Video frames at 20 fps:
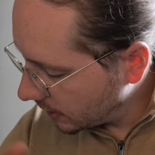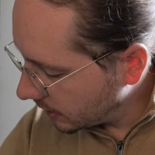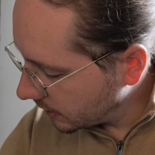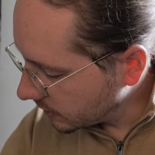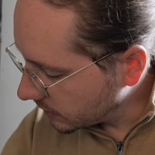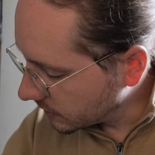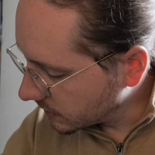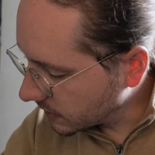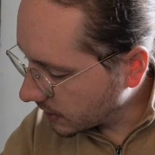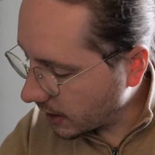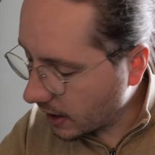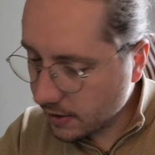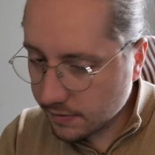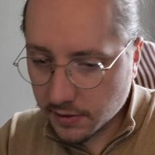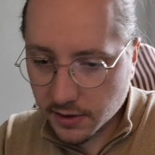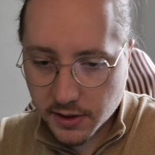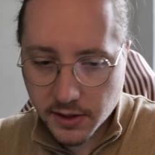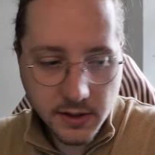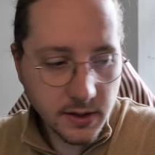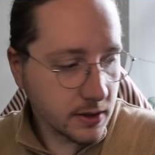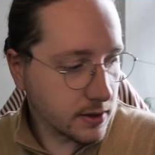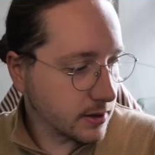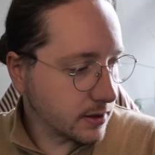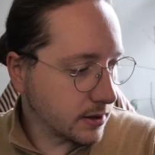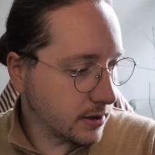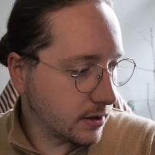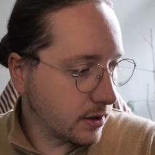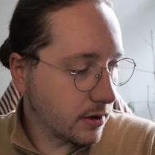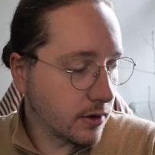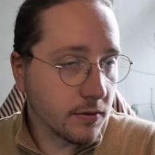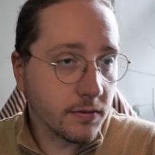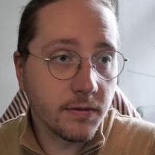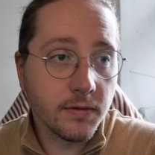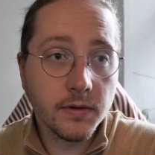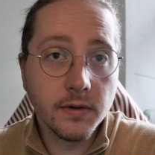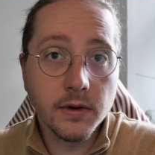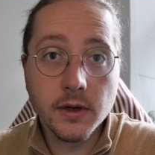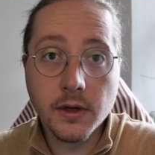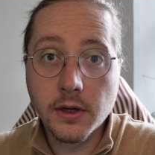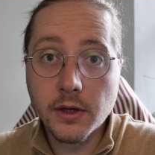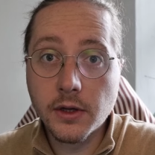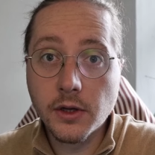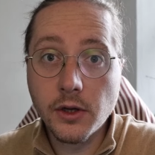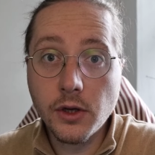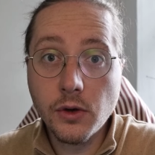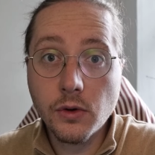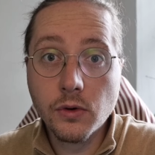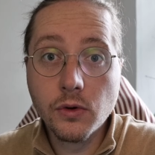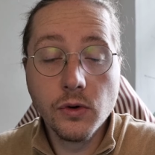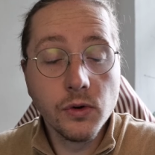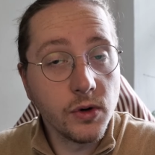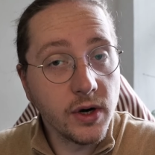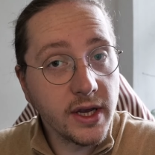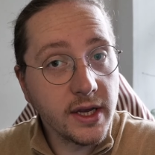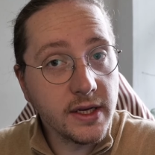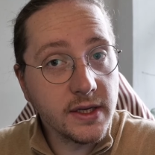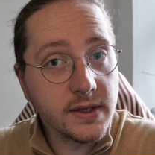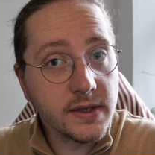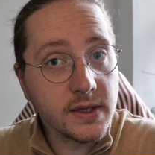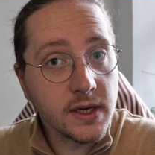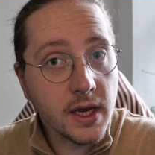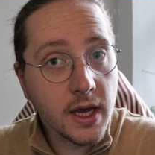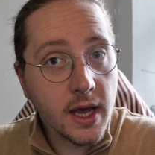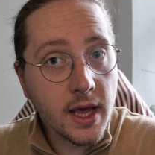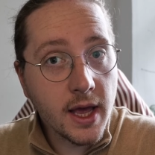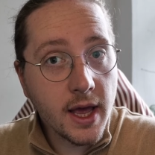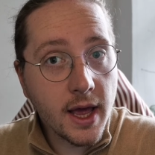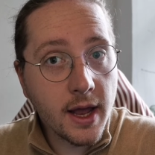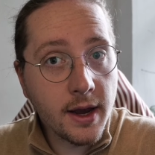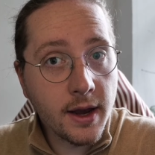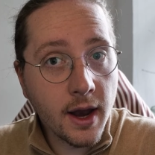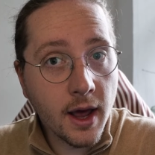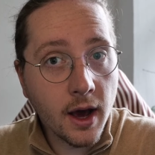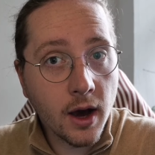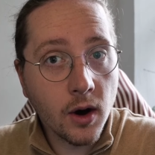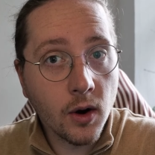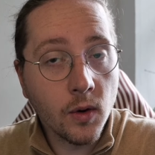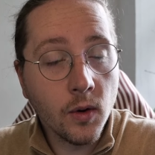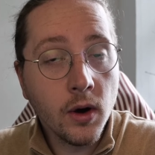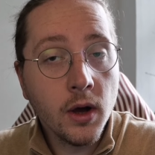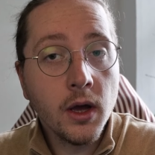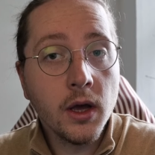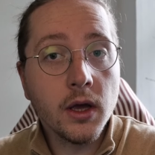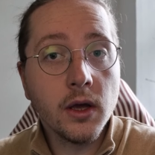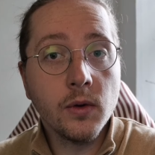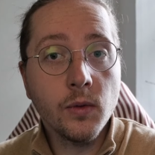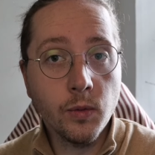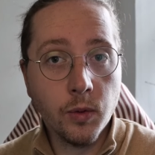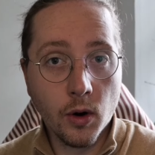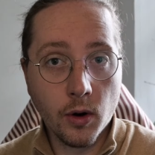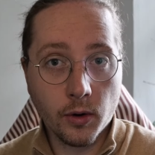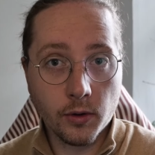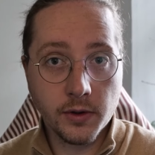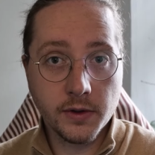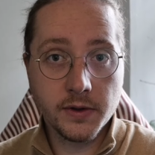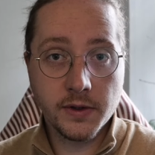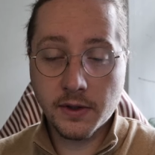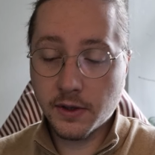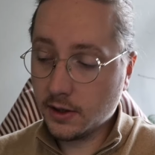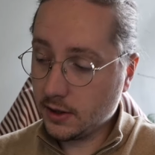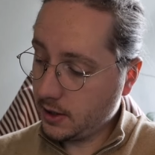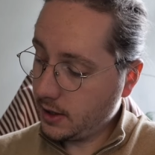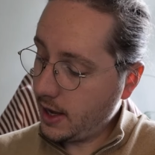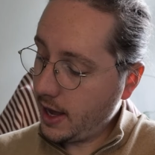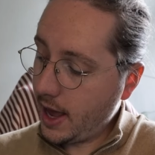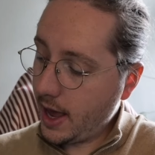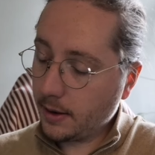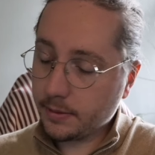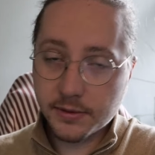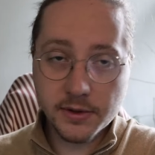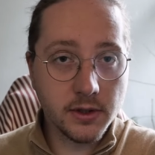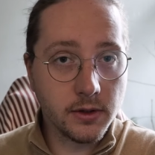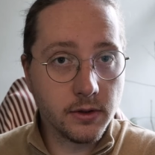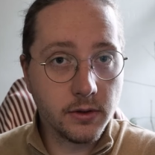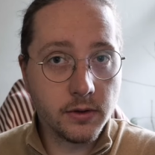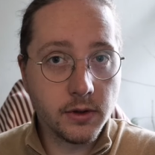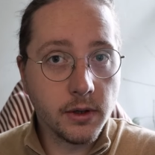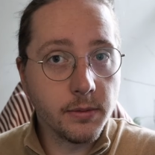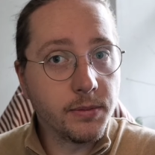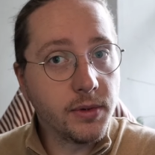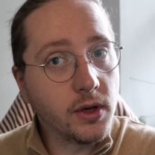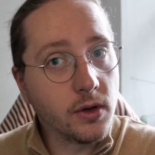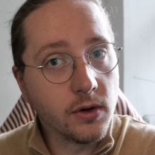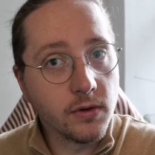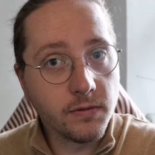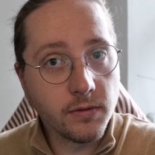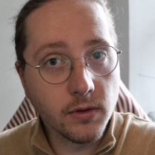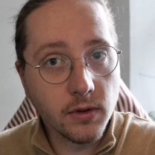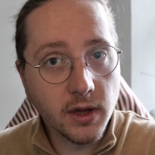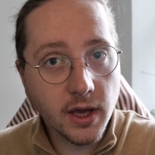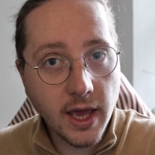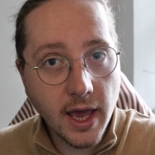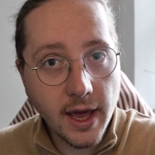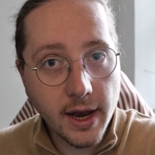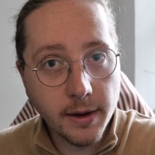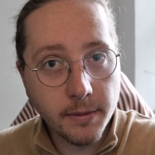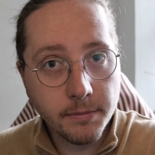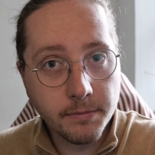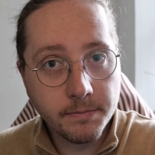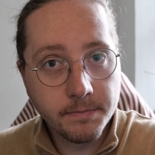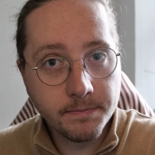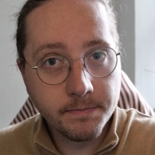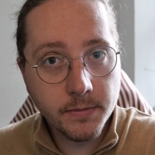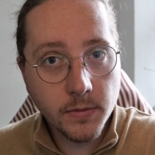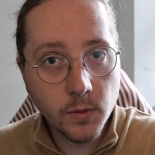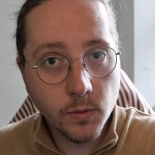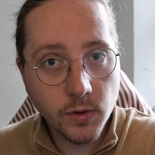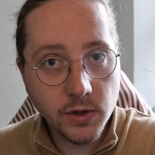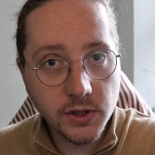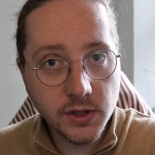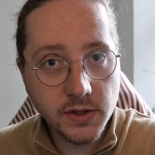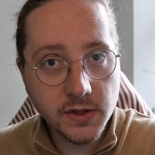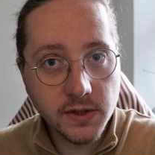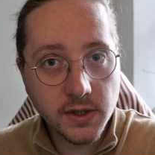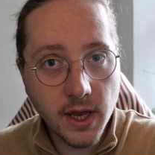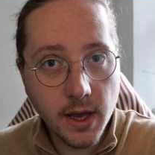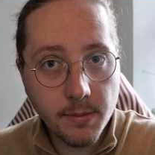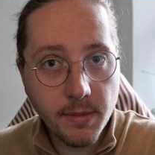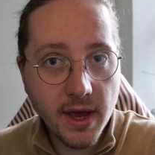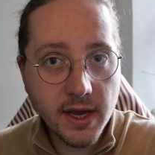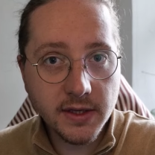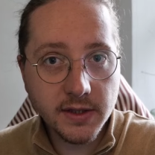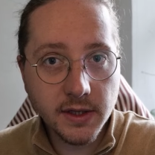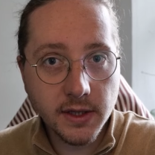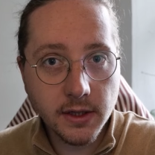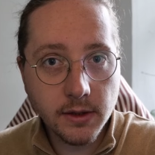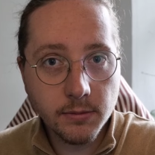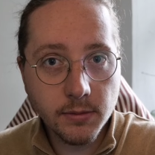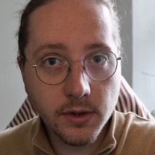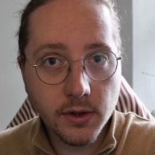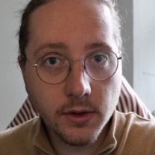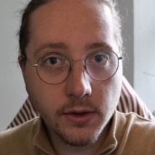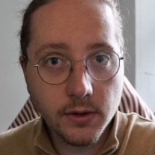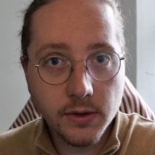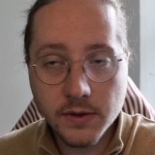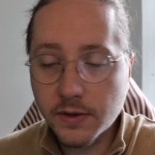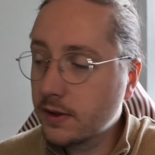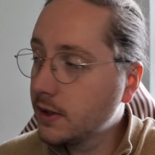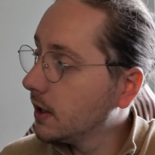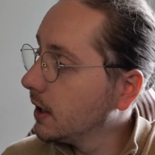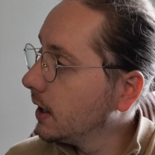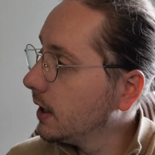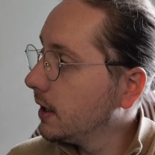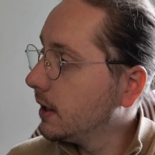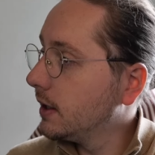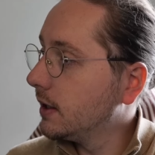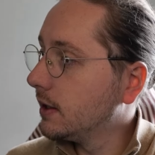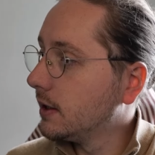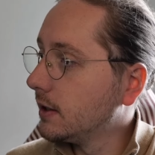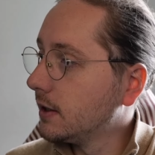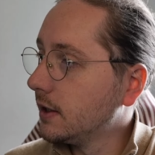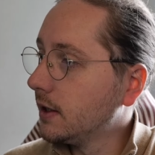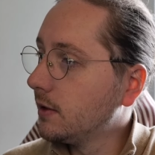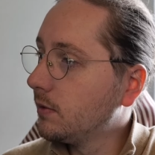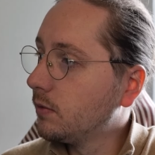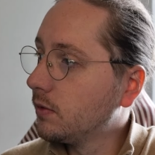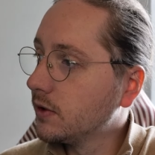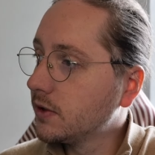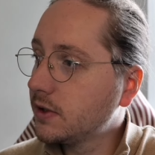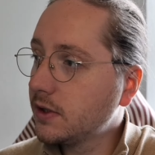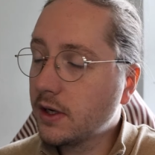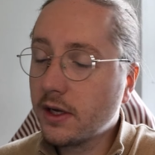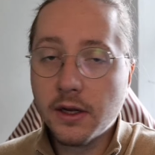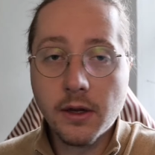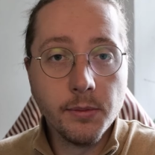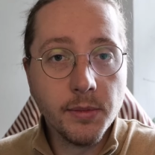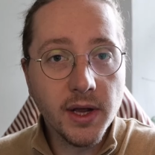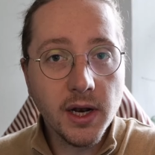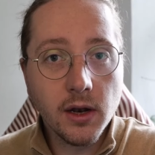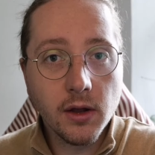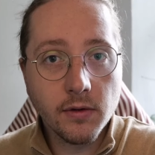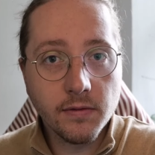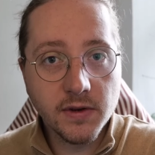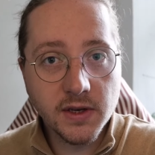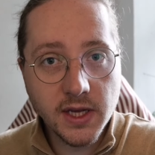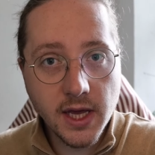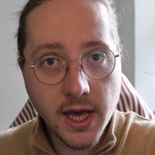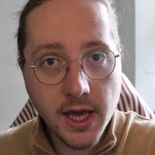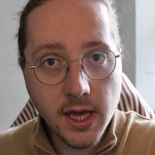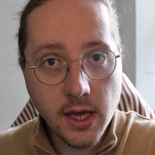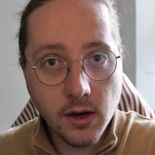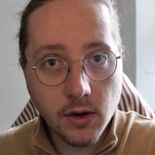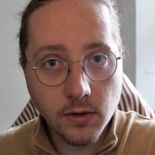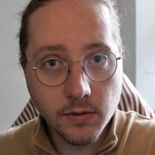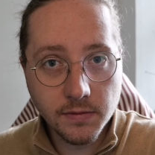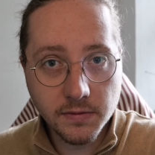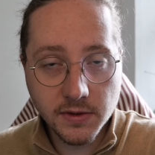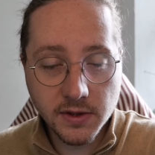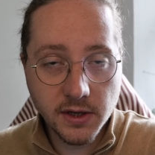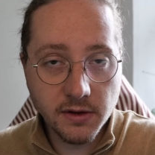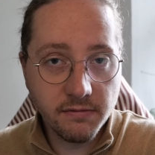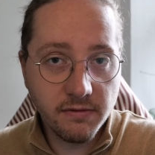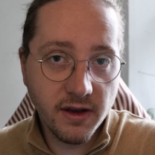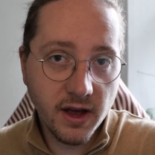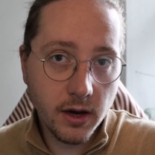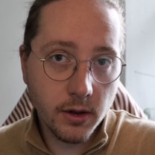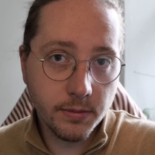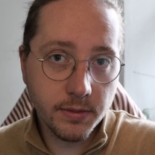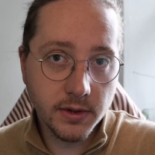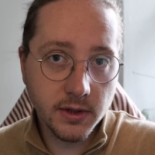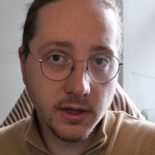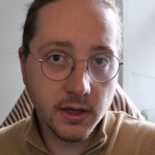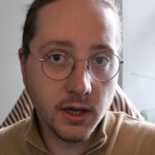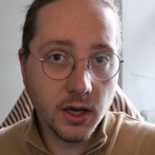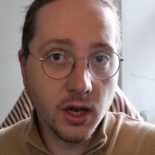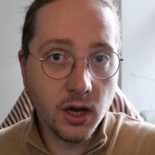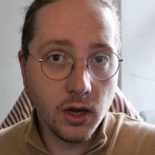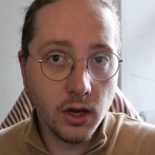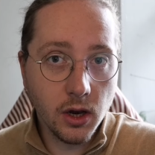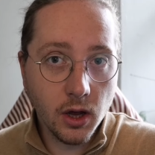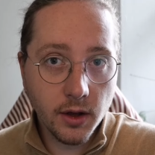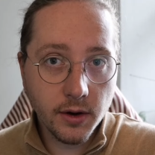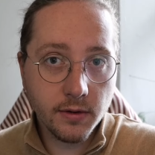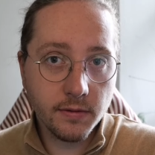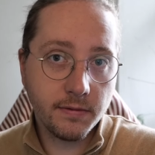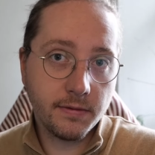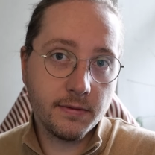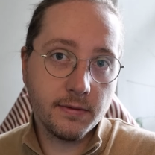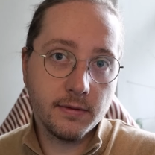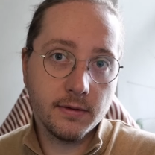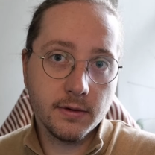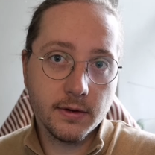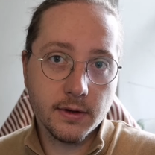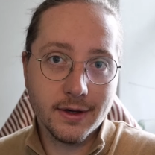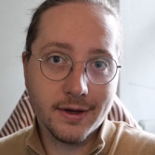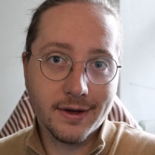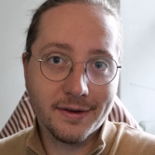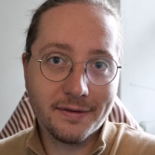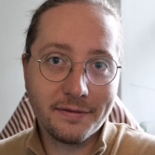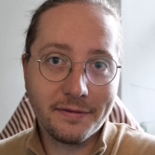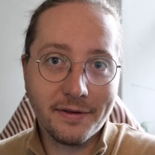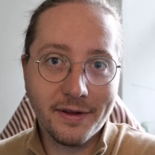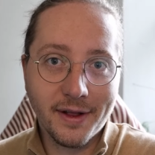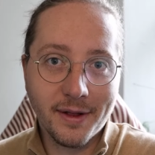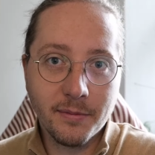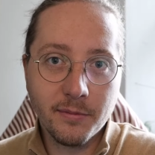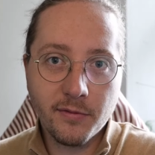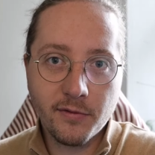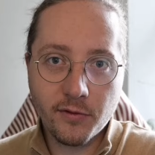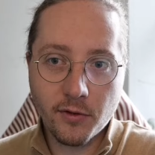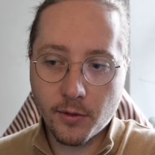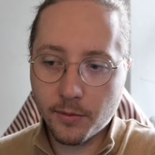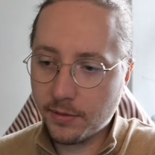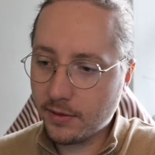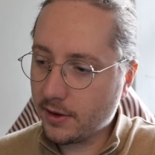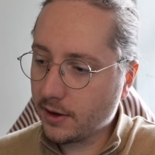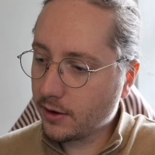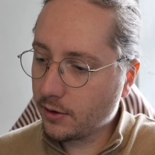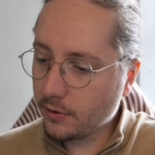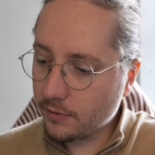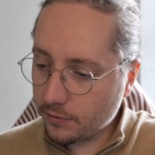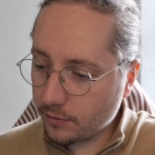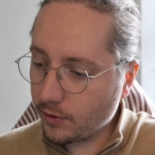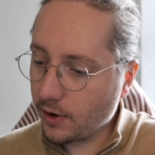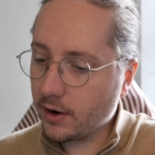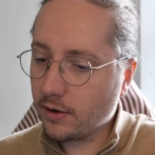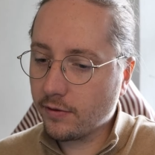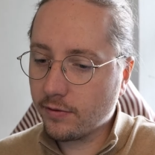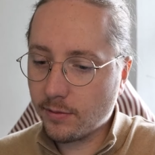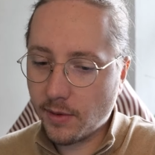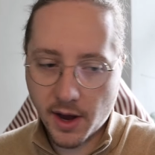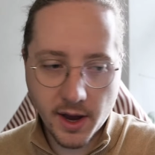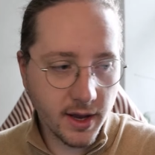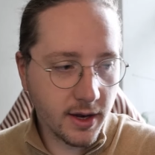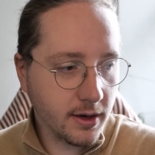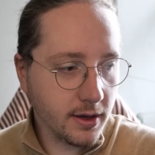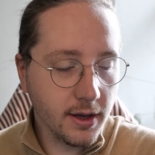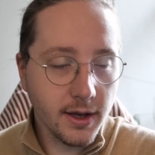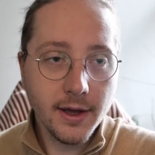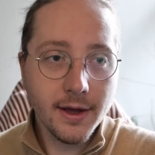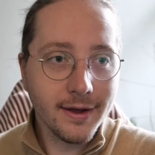just gave it a lot of new grease, and now it works absolutely beautiful again, which is amazing because it was in the middle of a day of developing a lot of film from the good friend of mine.